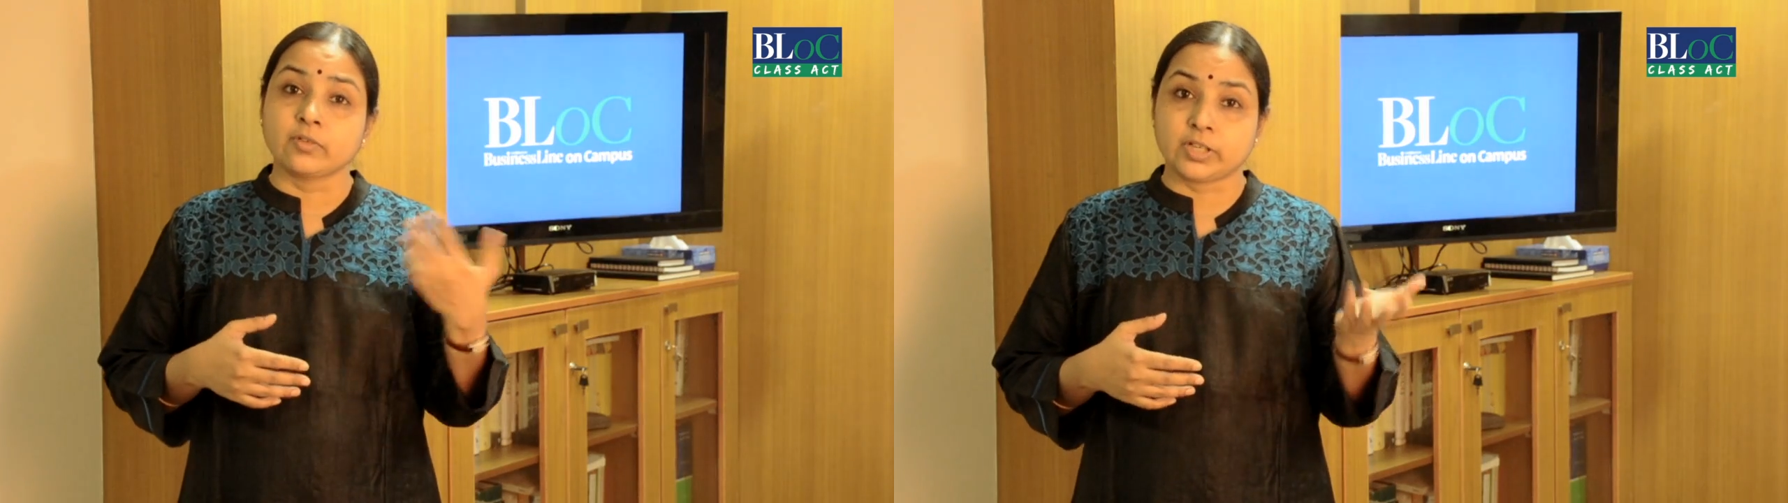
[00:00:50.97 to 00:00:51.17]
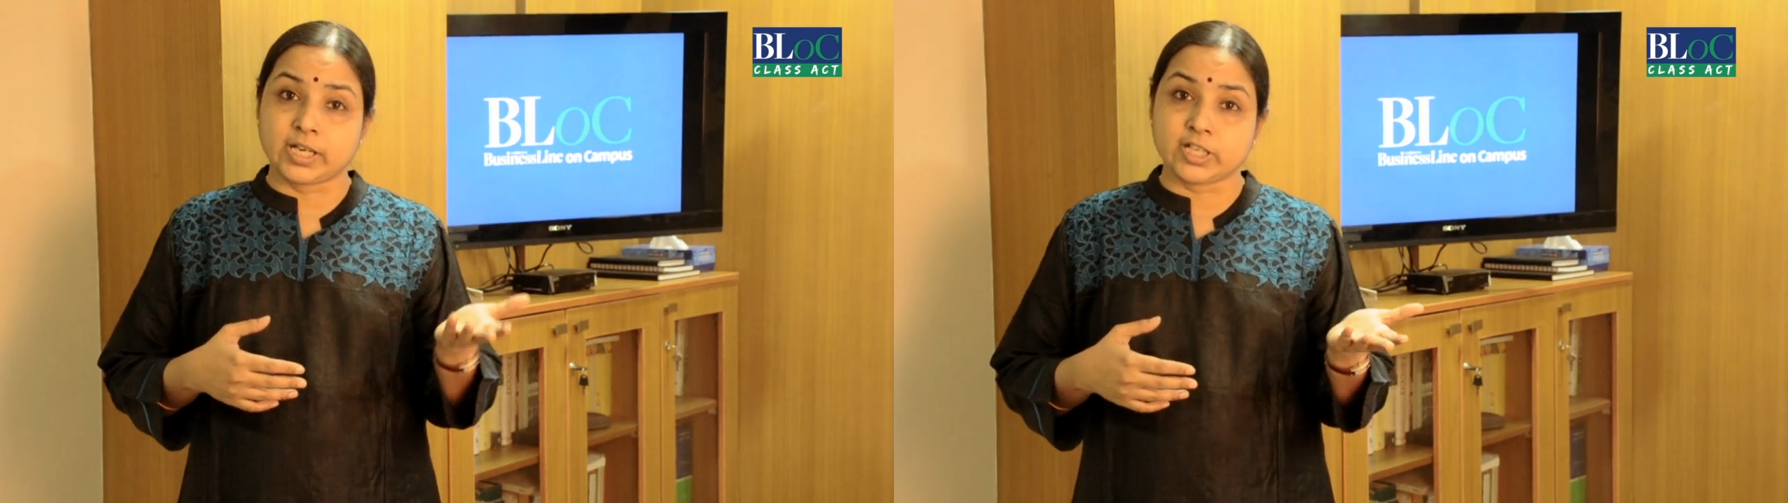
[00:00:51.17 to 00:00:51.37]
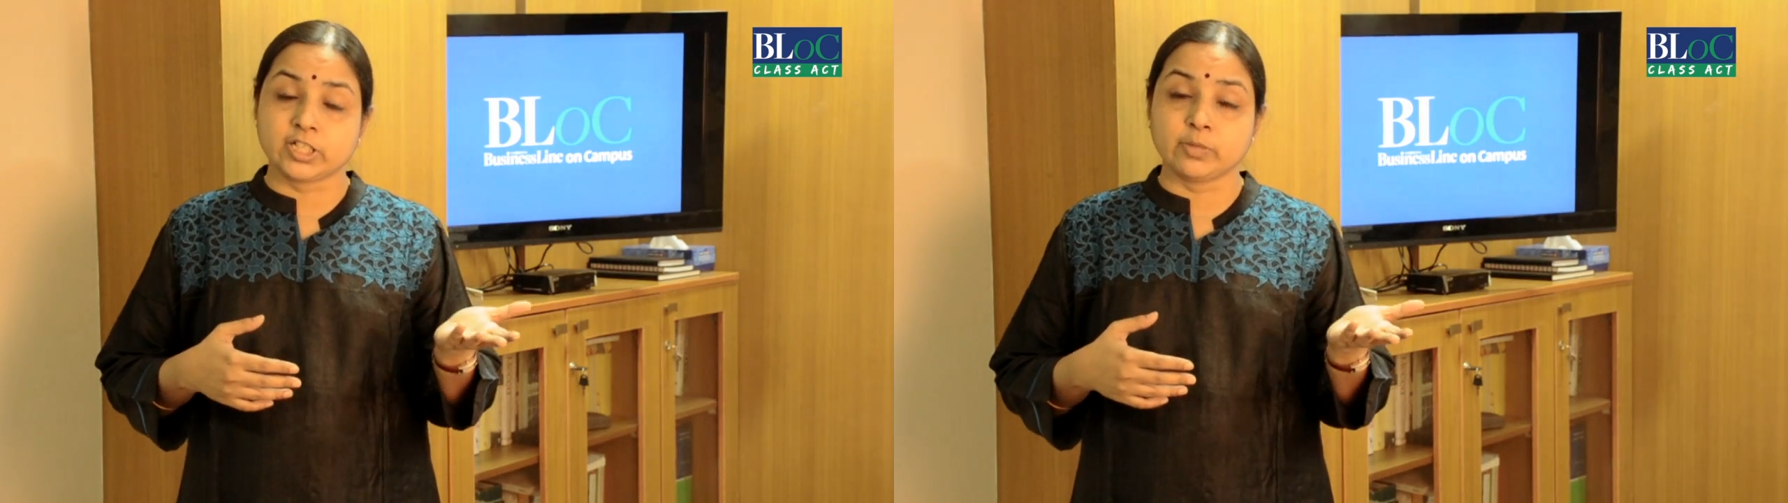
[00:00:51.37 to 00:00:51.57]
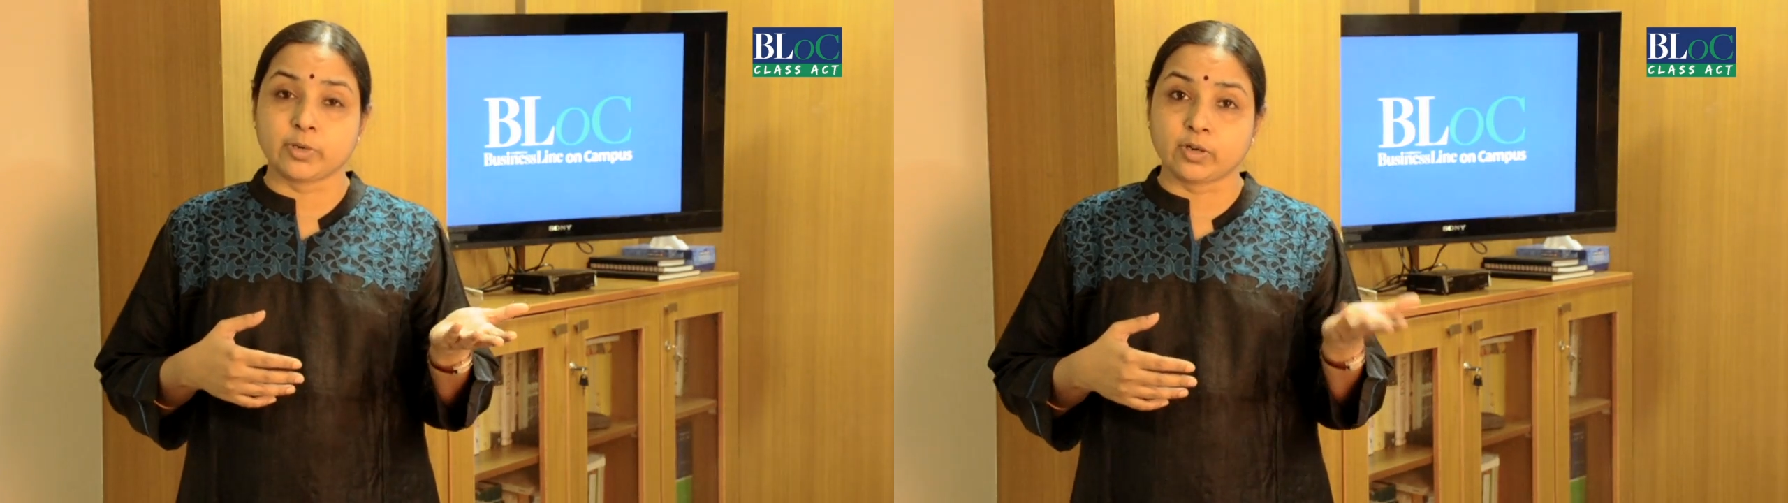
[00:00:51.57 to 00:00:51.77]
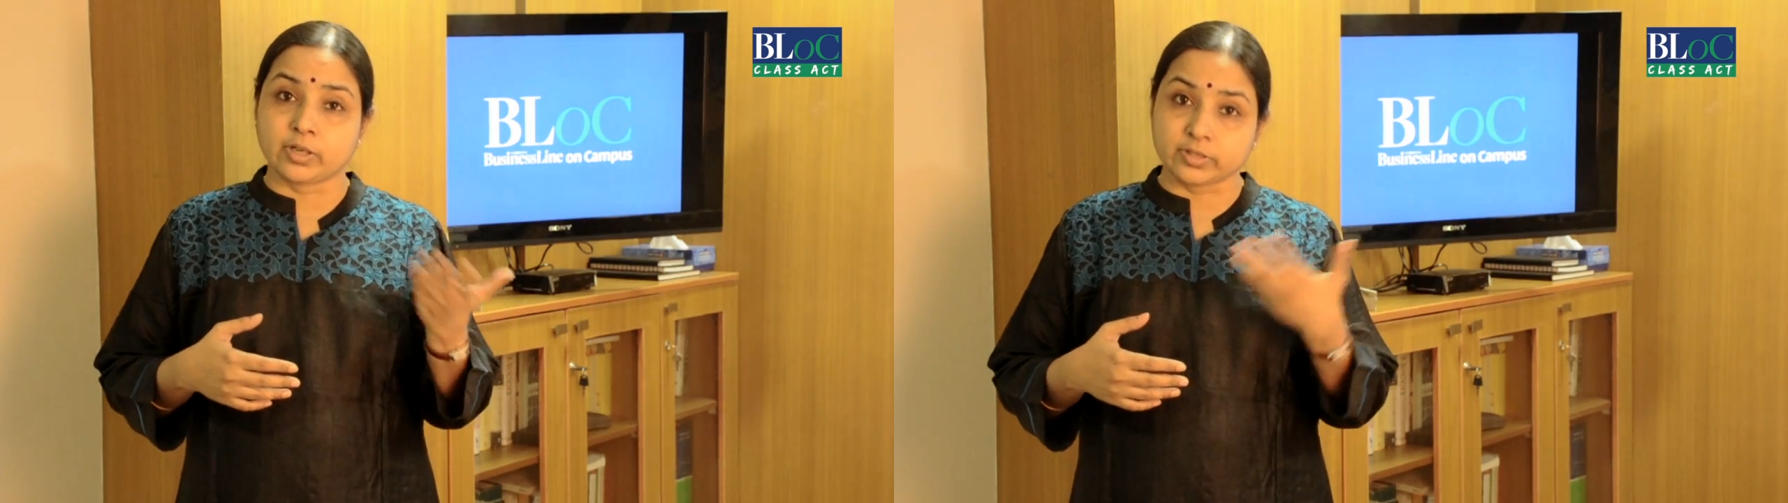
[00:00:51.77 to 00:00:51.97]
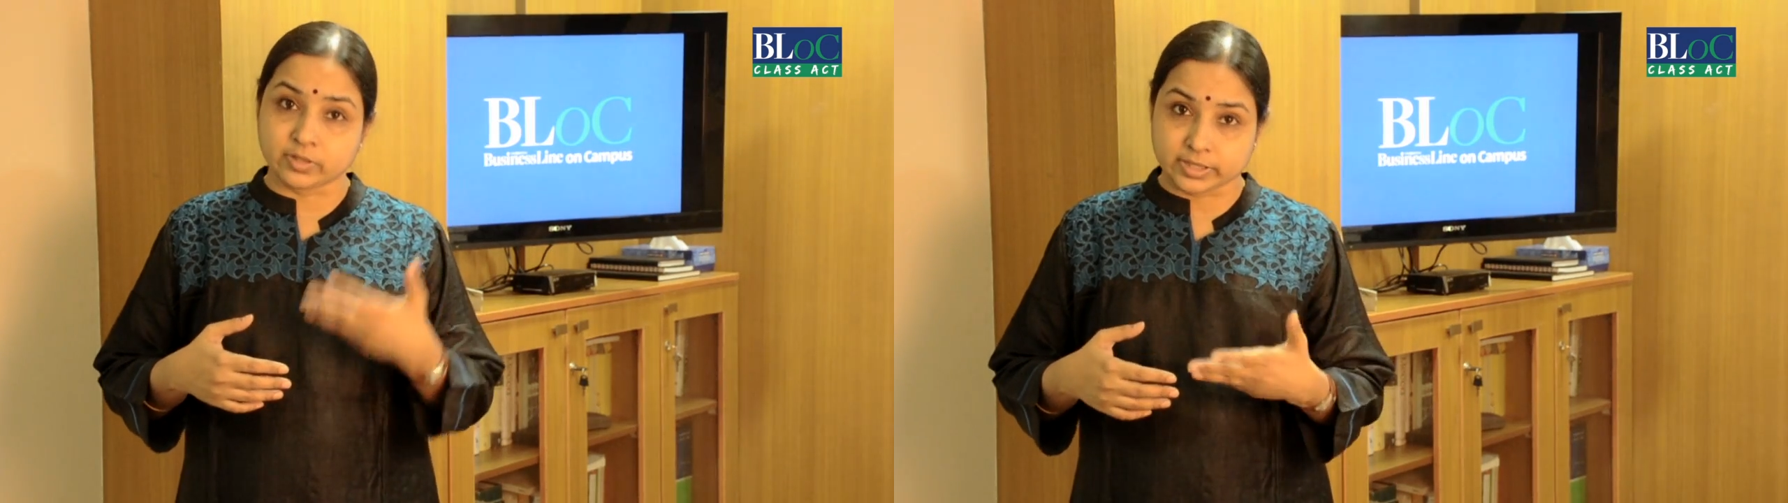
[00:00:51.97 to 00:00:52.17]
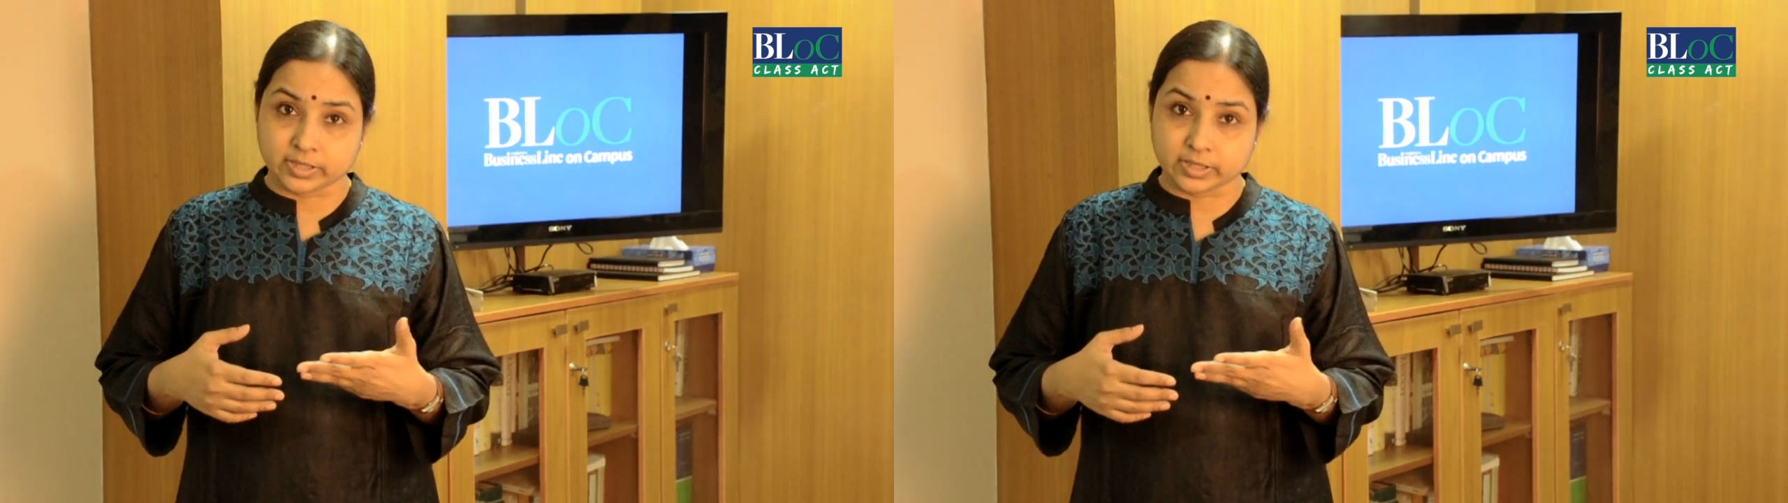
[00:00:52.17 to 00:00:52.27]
financial products or